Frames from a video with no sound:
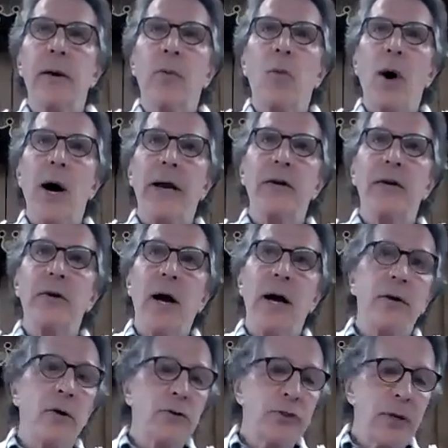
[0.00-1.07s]
Why? I
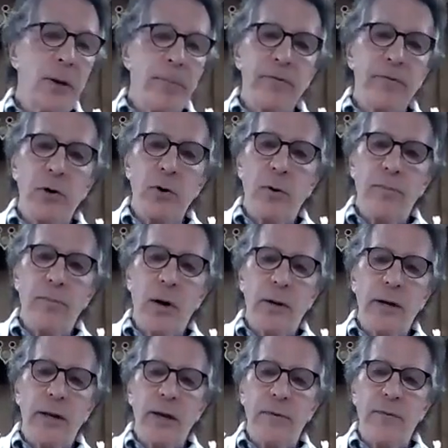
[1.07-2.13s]
know some of you are going
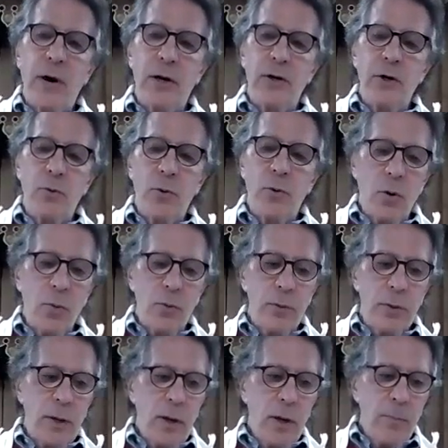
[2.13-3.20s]
to give on your
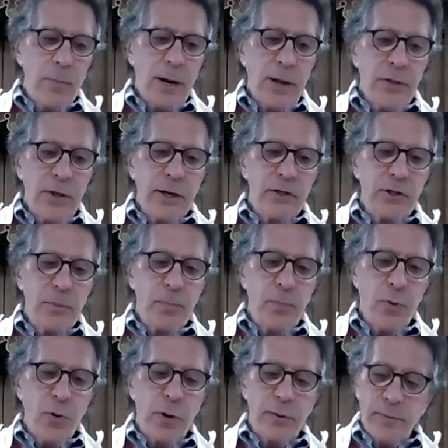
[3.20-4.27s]
own, but I think it's
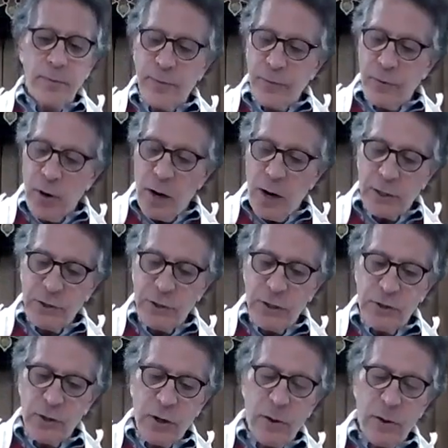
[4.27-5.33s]
important for us
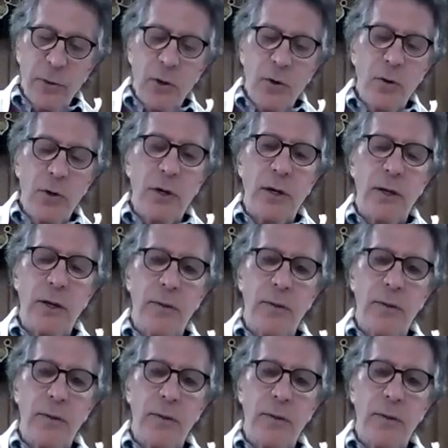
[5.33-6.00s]
as a community.